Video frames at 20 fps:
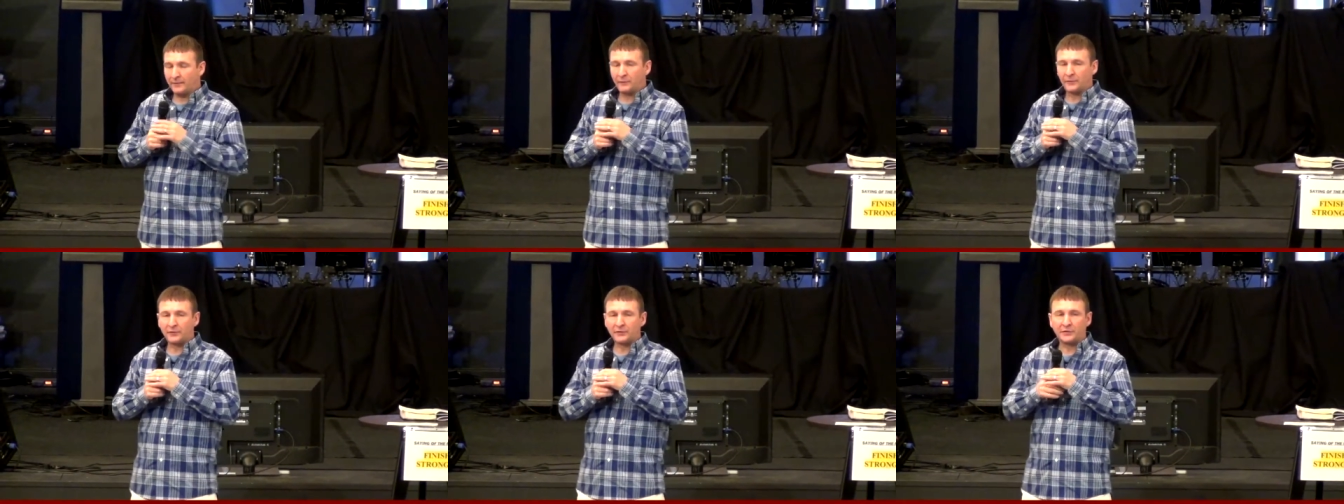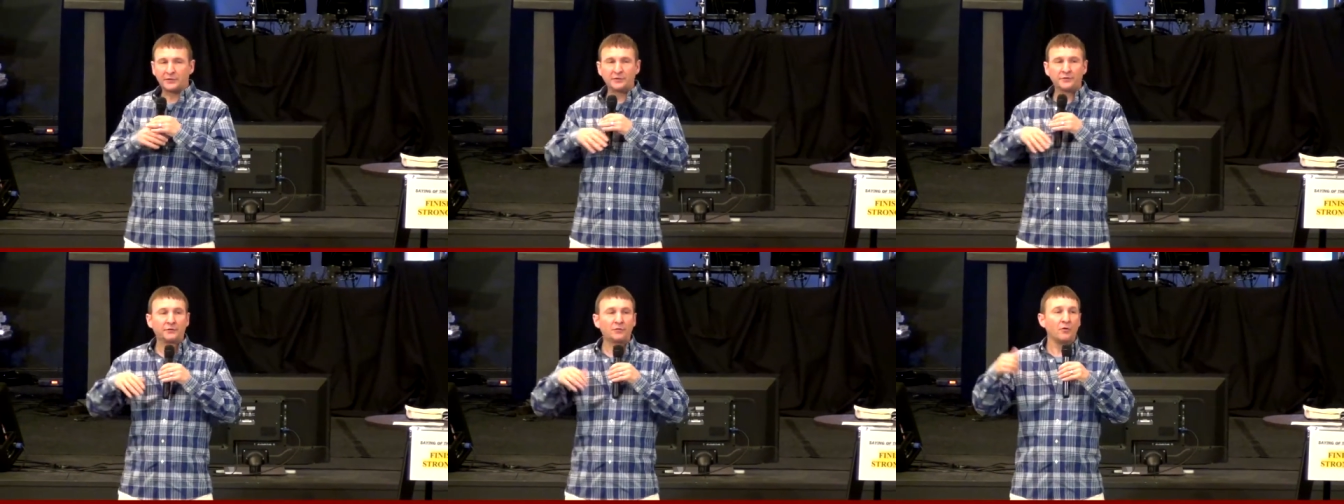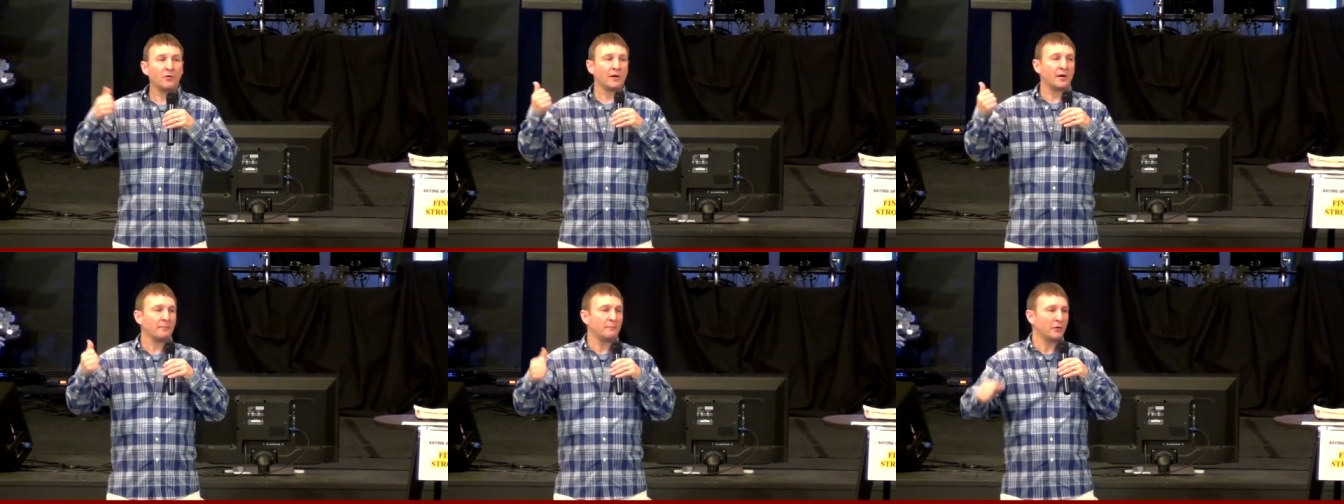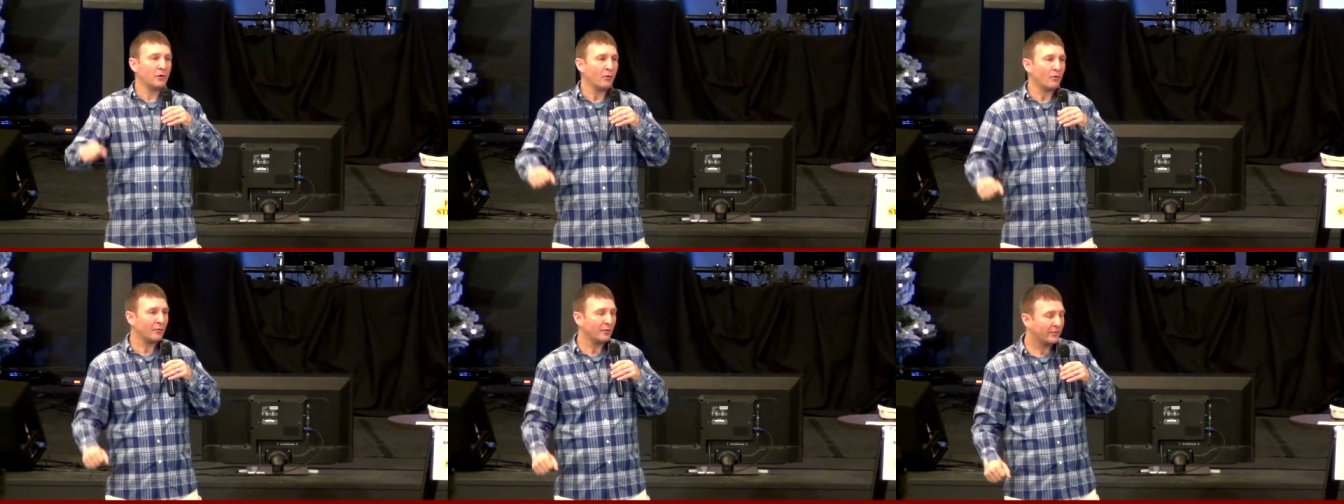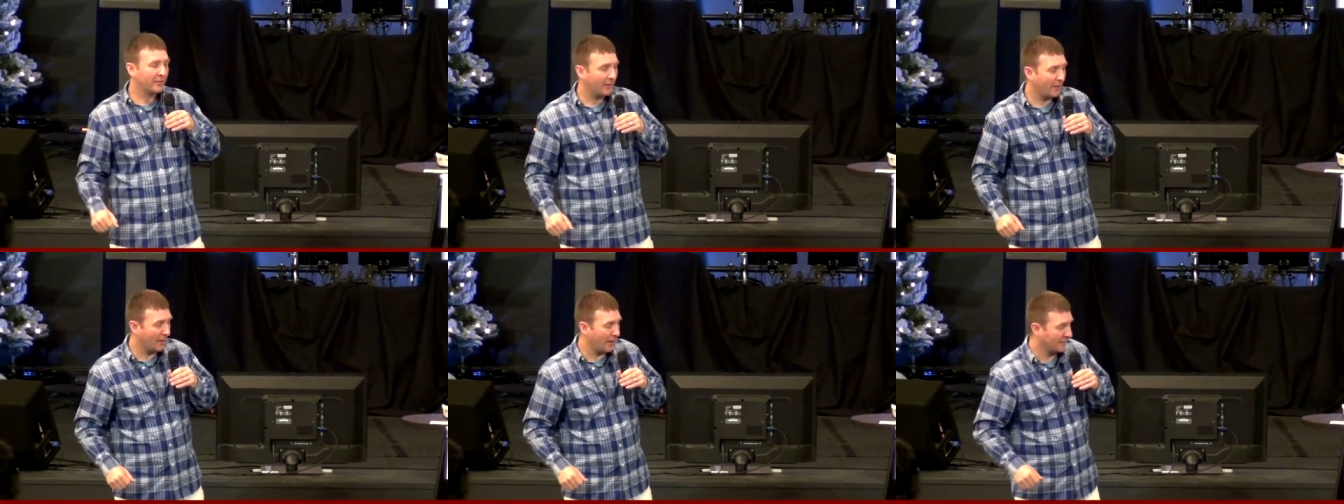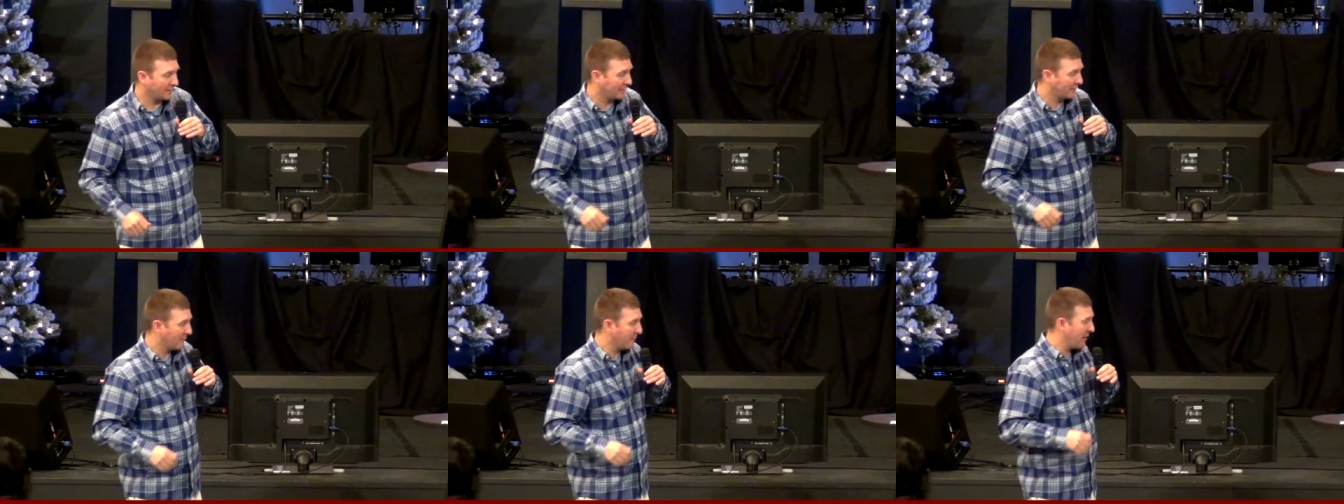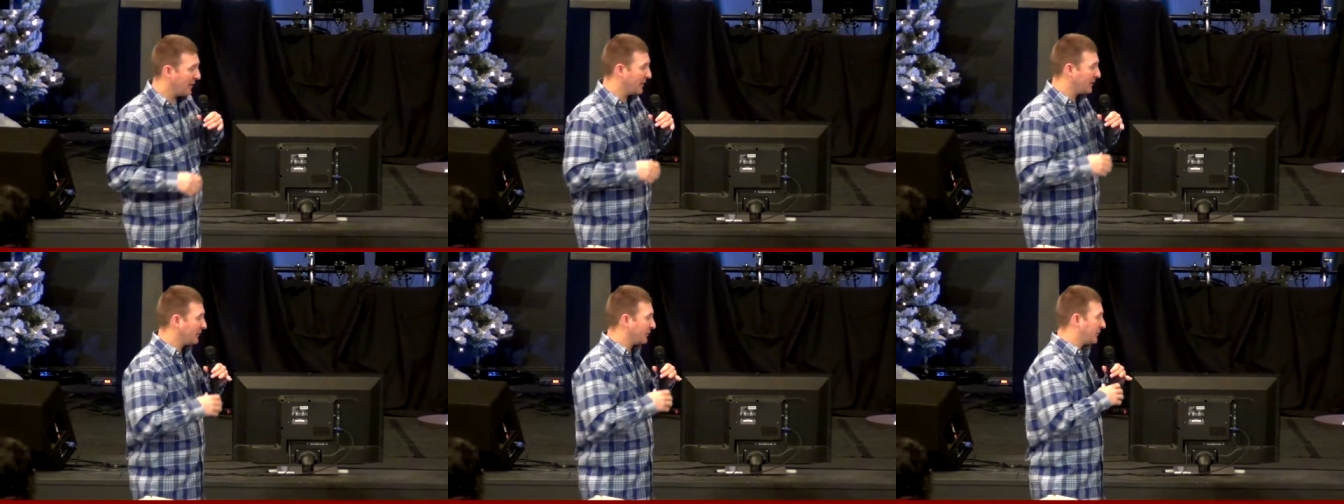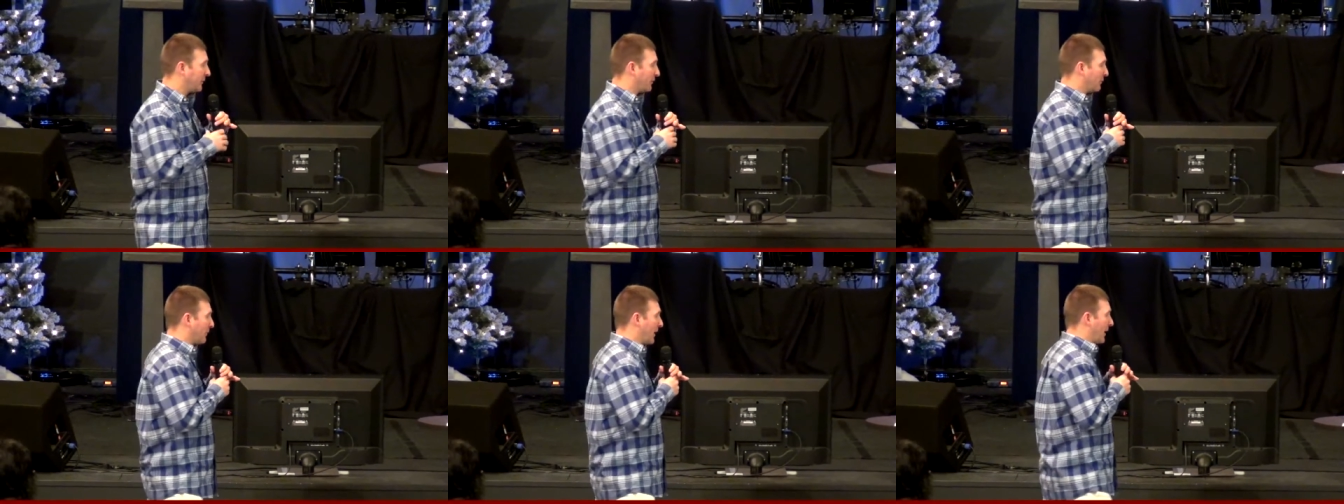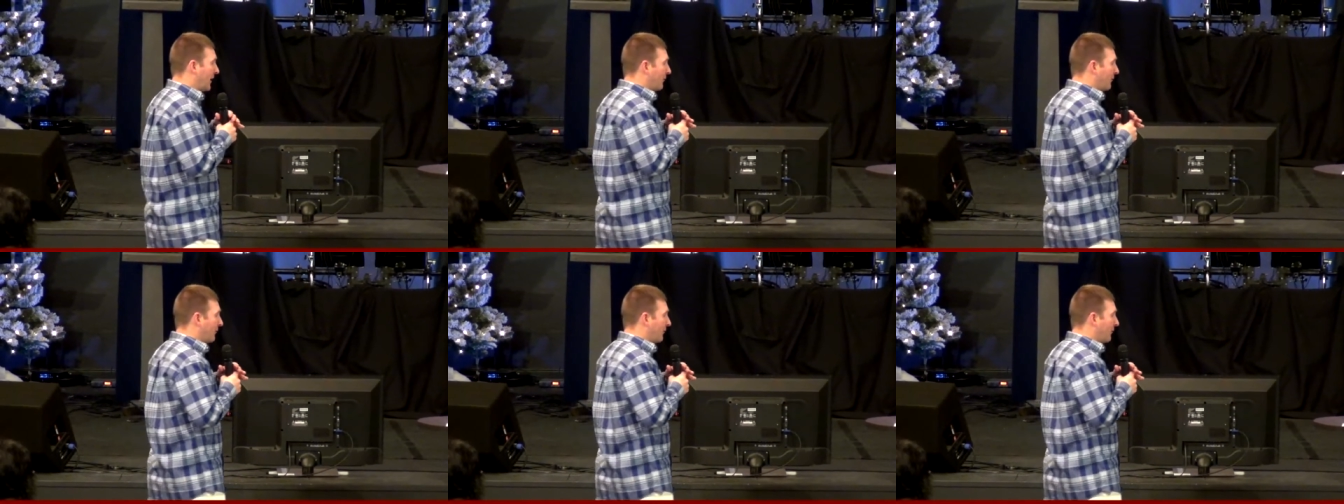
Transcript: because he's going up north uh, to minister right